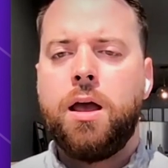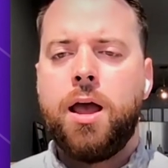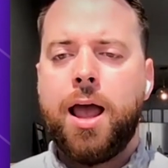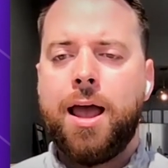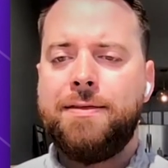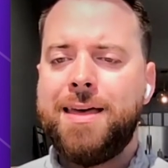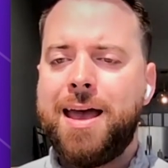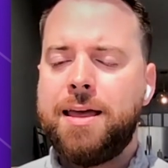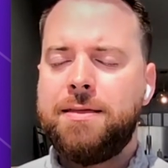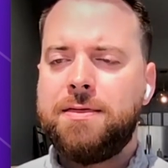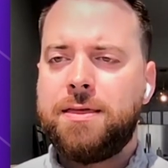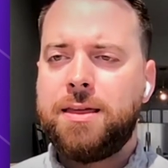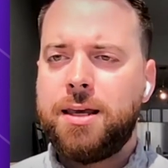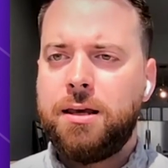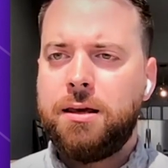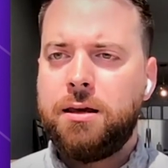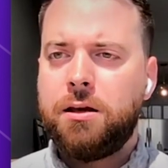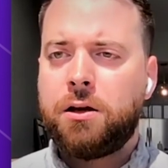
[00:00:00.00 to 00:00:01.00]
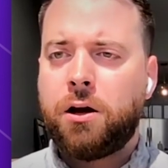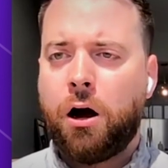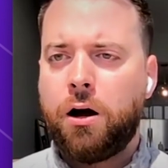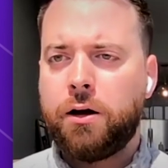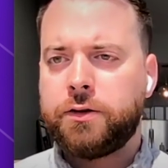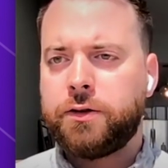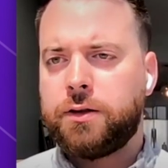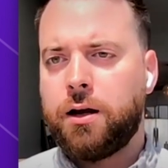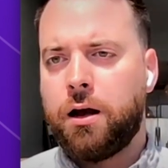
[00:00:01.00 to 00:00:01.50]
and then the
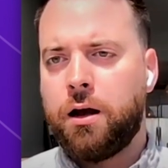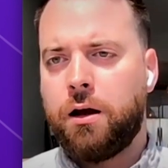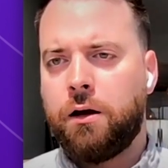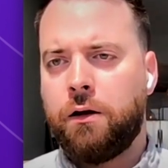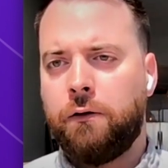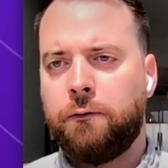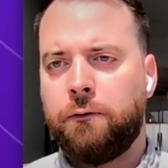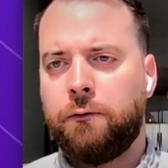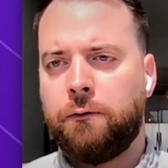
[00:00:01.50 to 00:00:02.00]
cost of